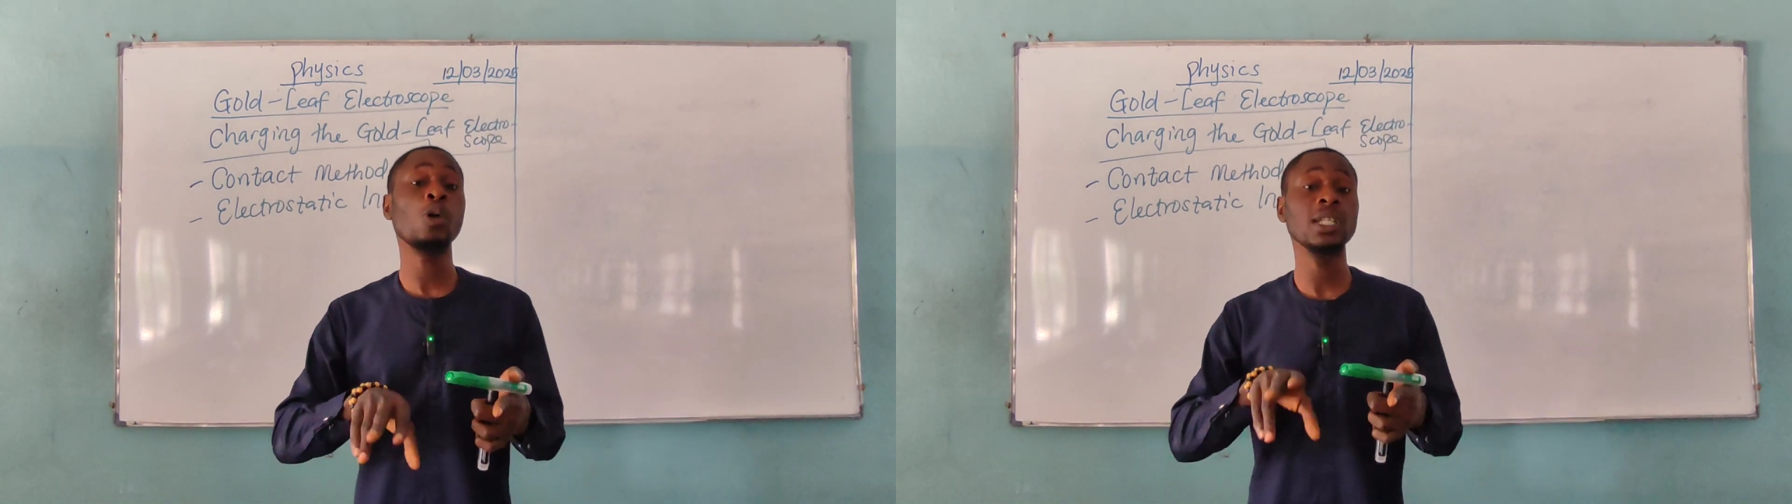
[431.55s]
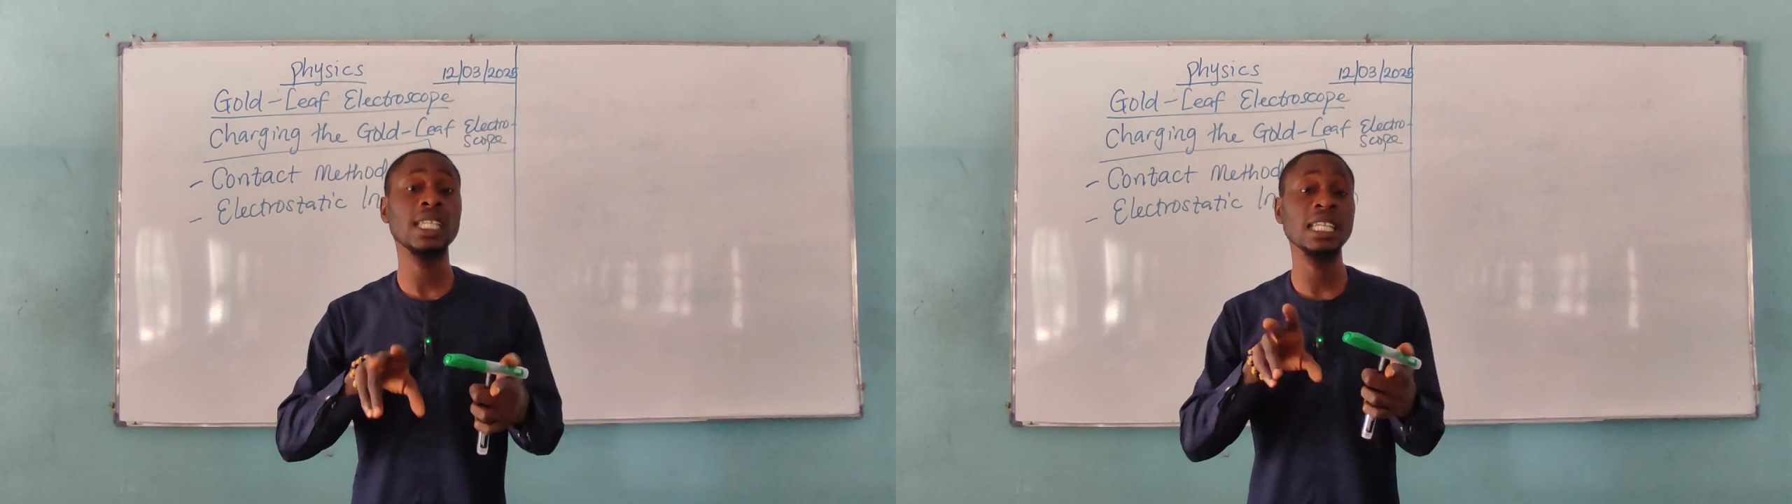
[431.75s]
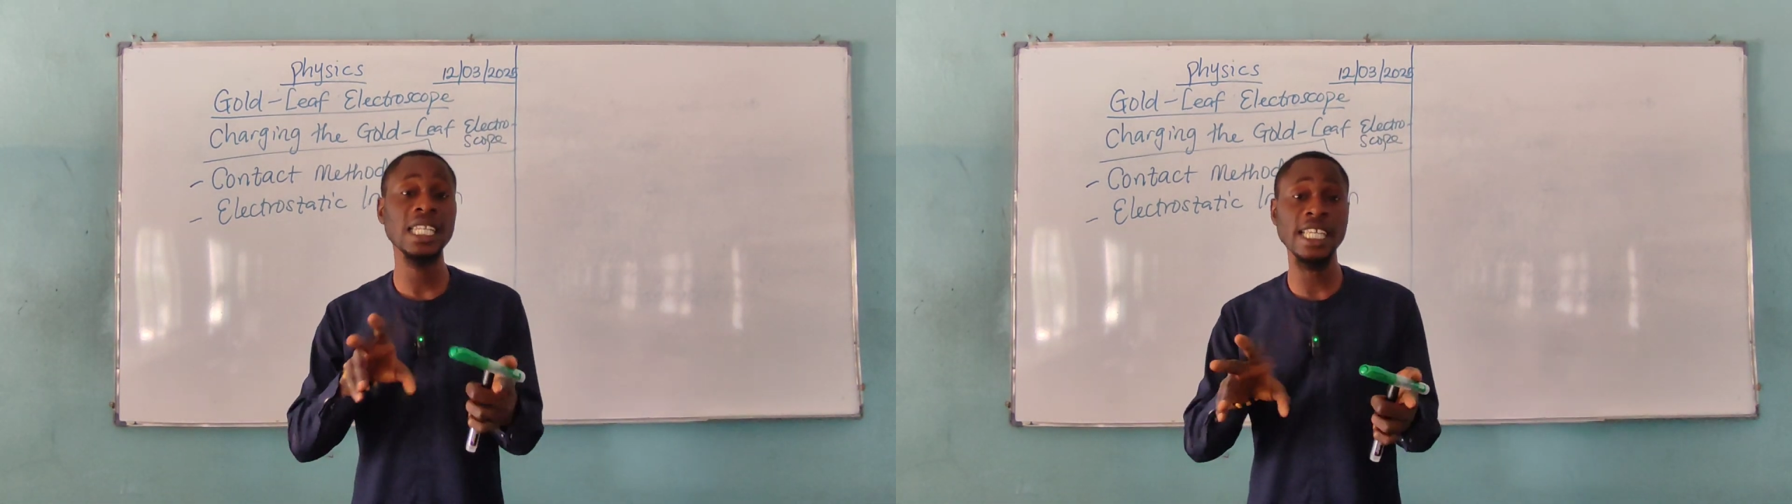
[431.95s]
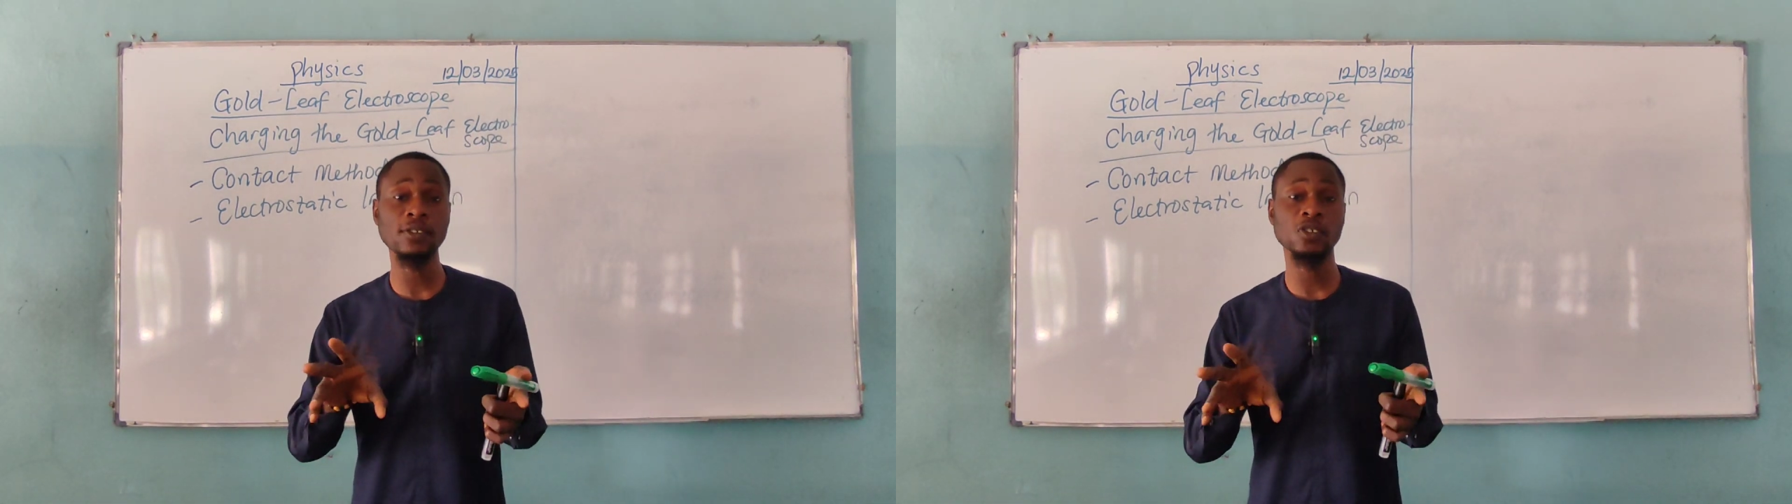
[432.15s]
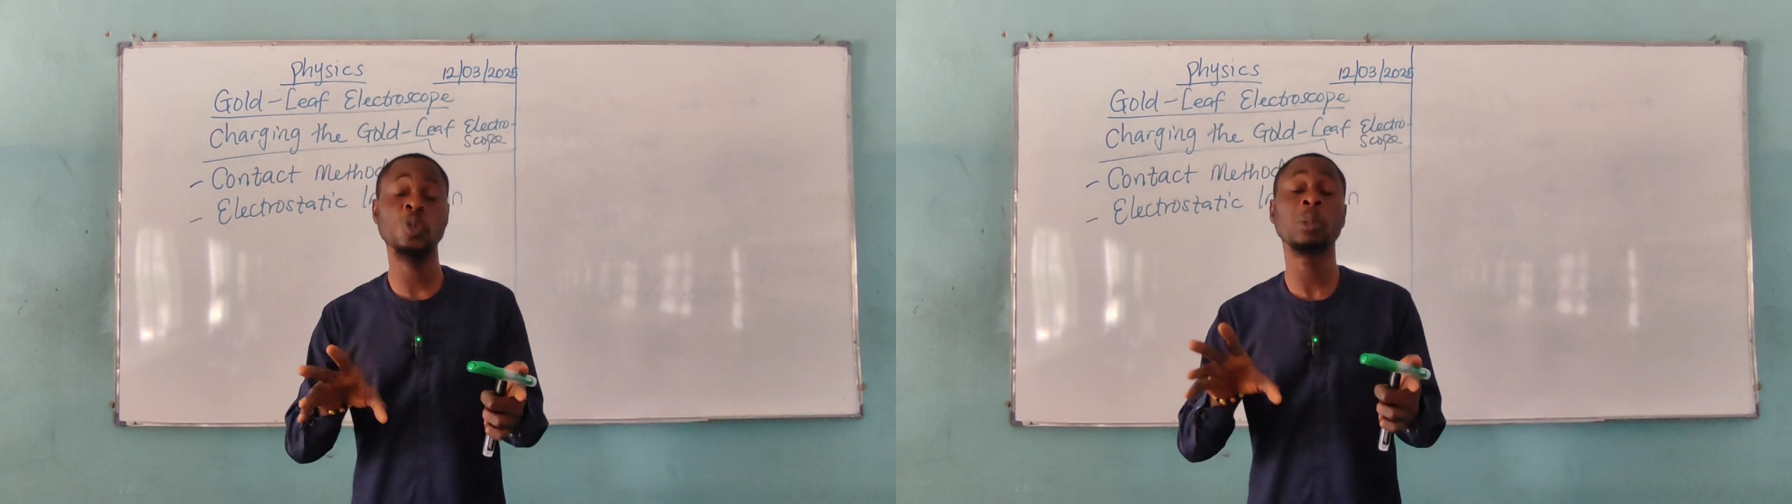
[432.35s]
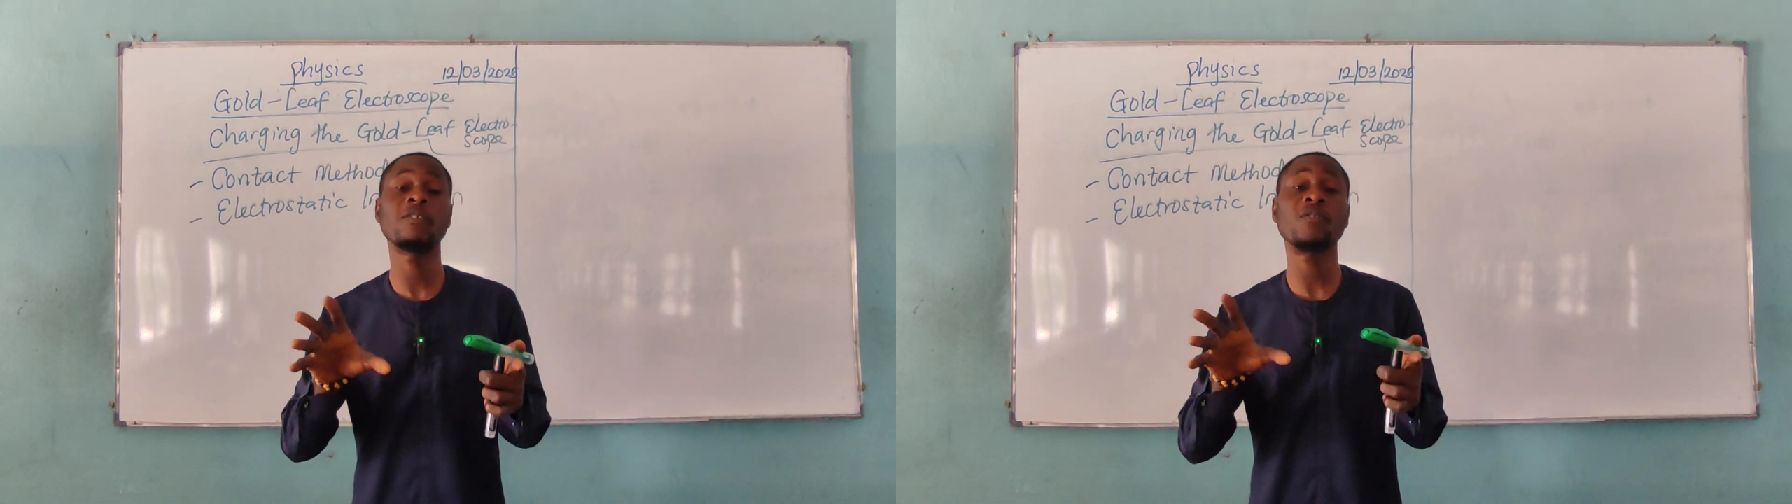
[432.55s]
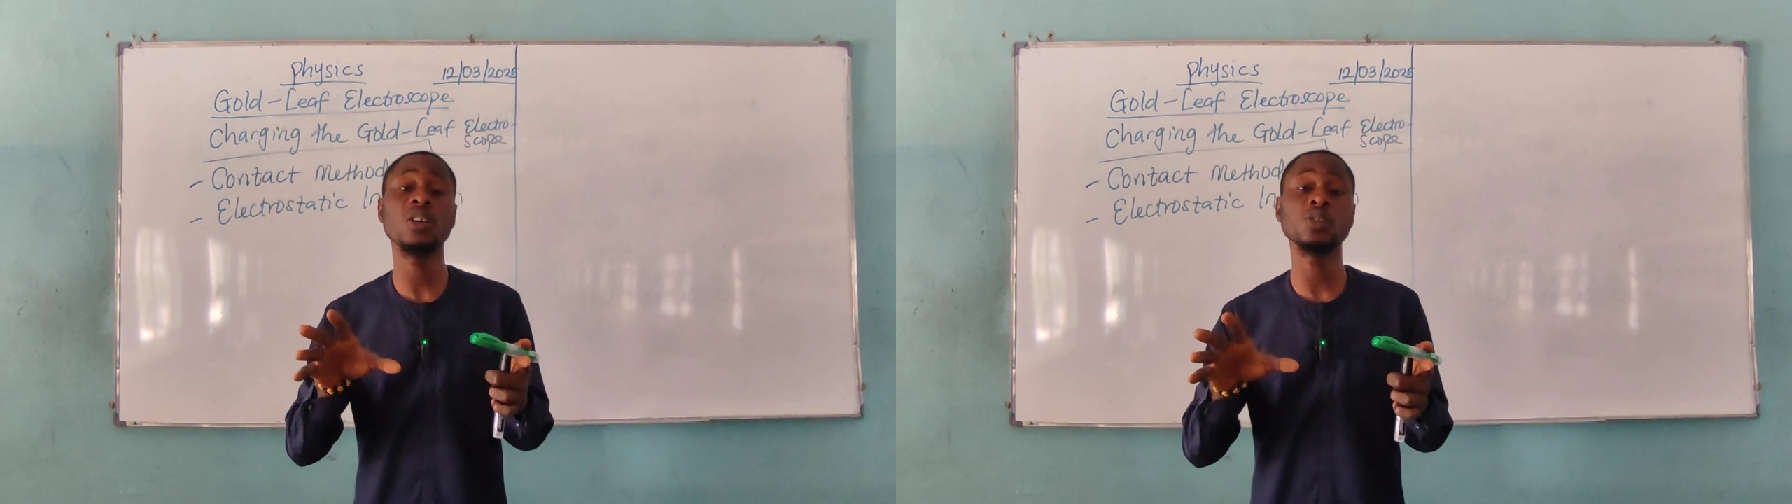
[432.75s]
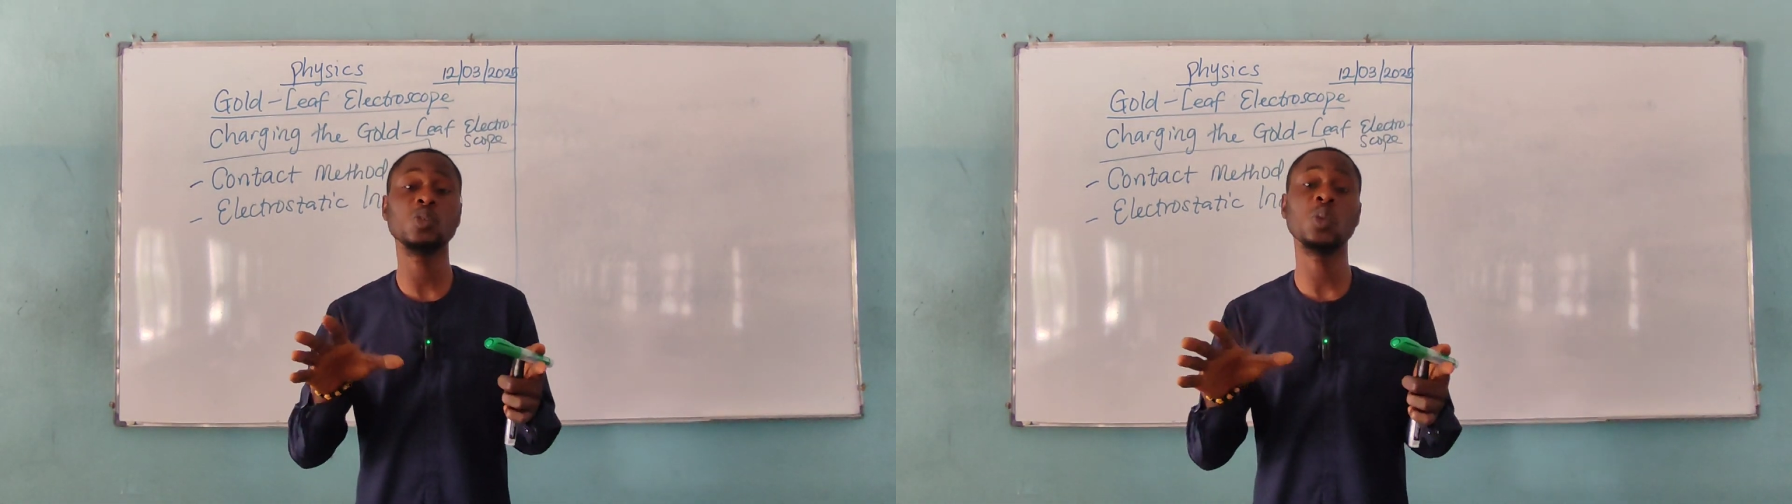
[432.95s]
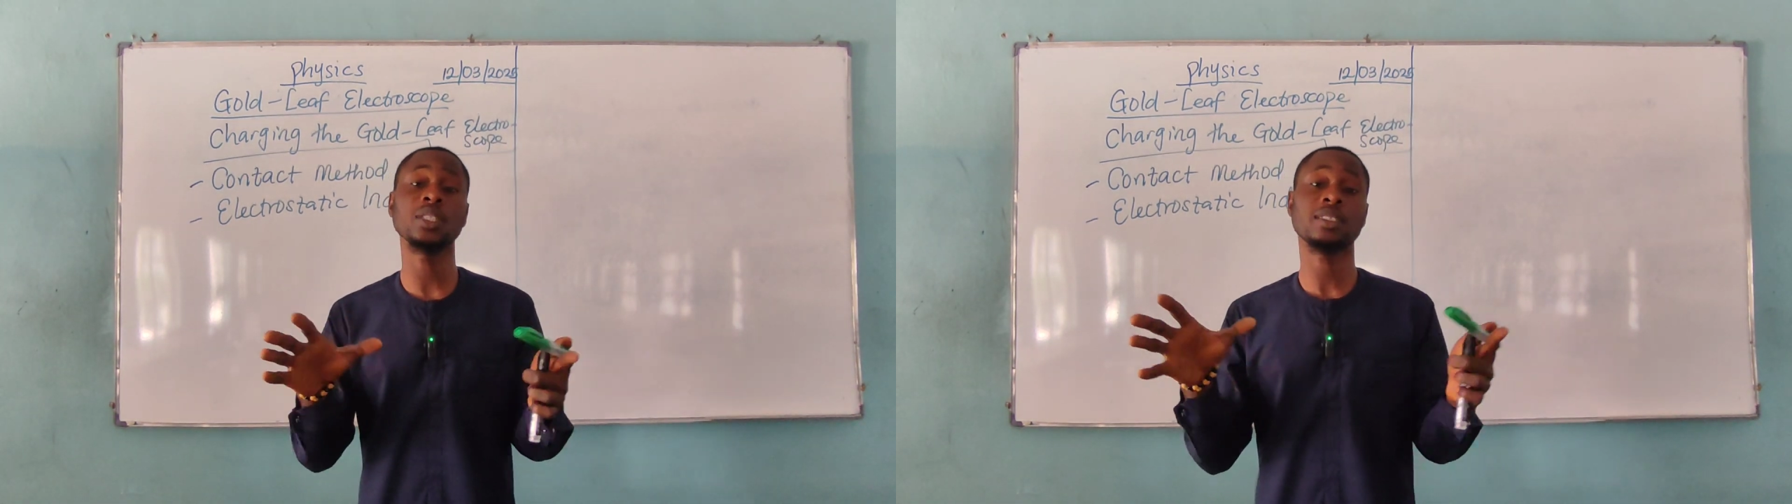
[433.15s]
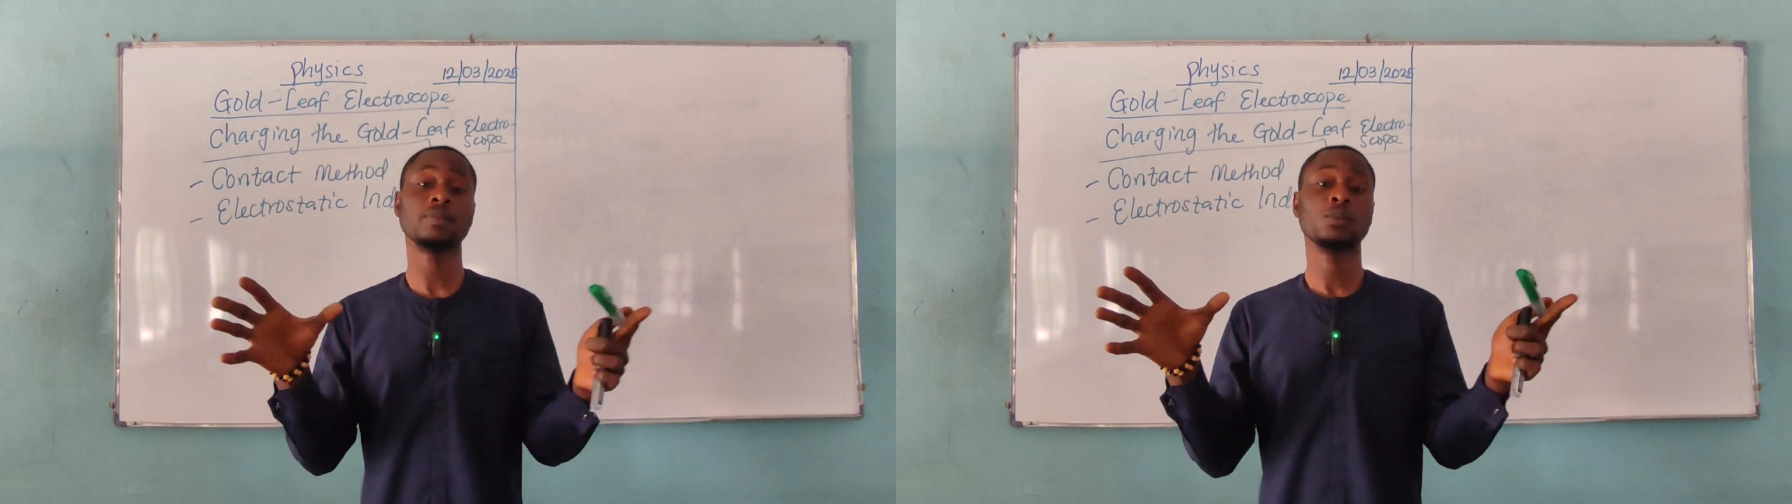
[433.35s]
or the leaves will be found to
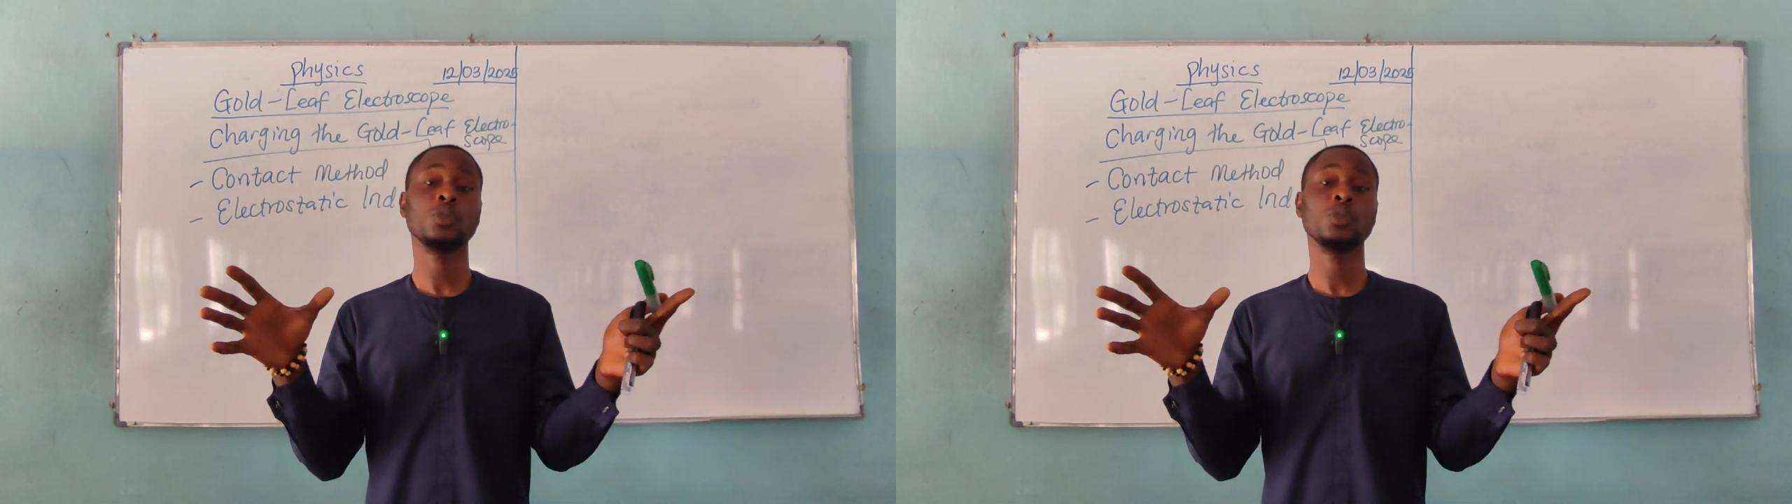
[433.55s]
what?